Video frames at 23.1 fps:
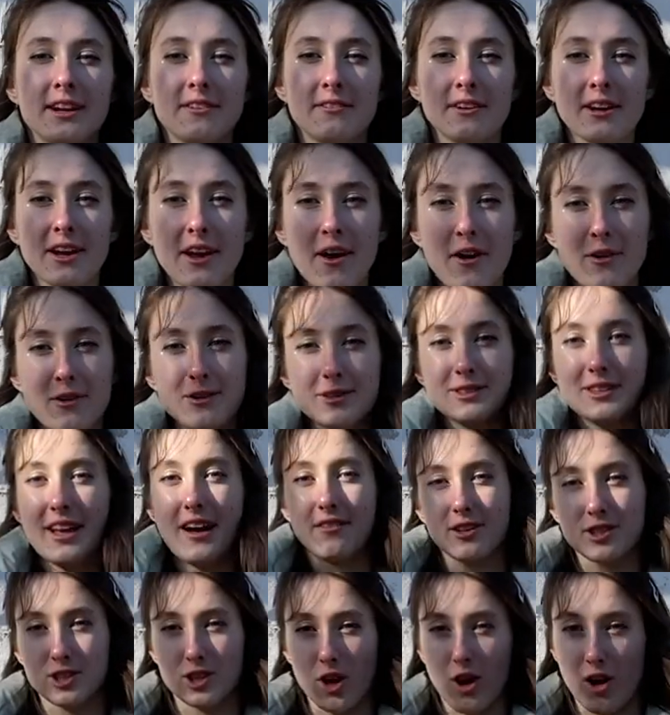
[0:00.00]
we go that
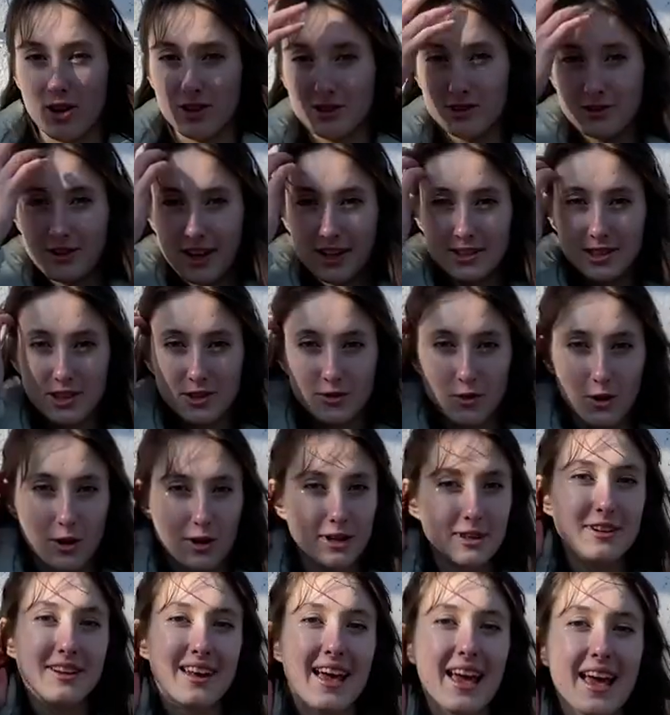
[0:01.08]
was all dresses for
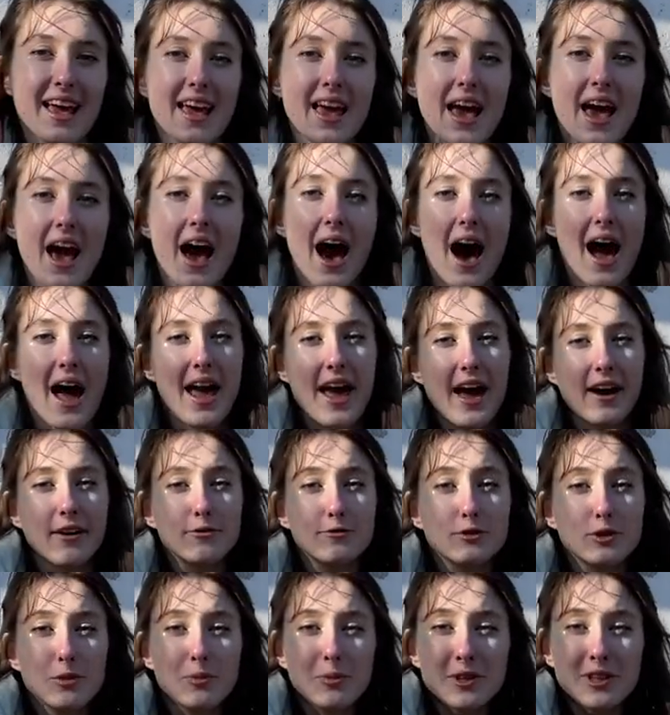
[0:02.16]
today i have
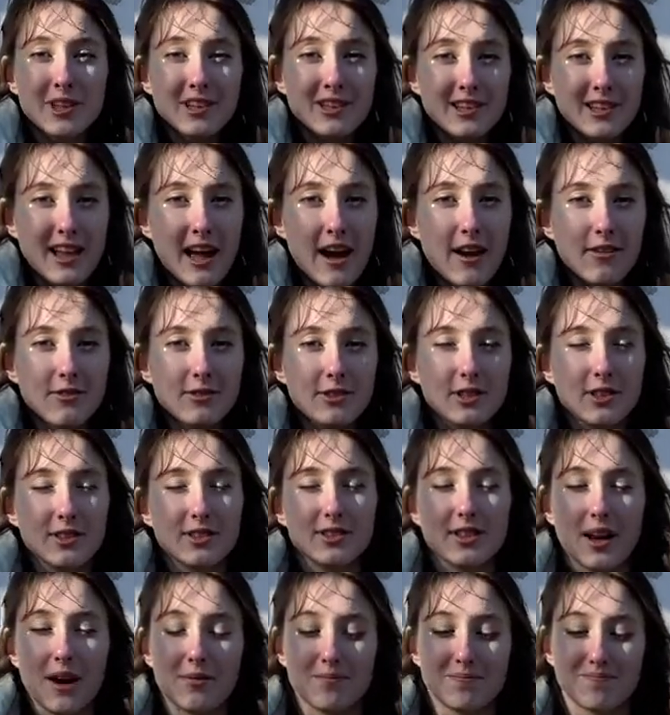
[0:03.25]
few pieces left
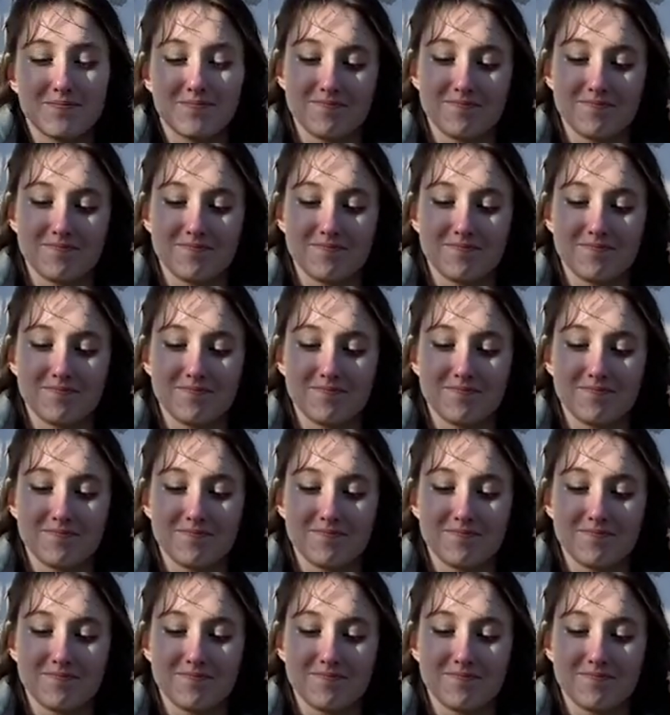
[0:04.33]
some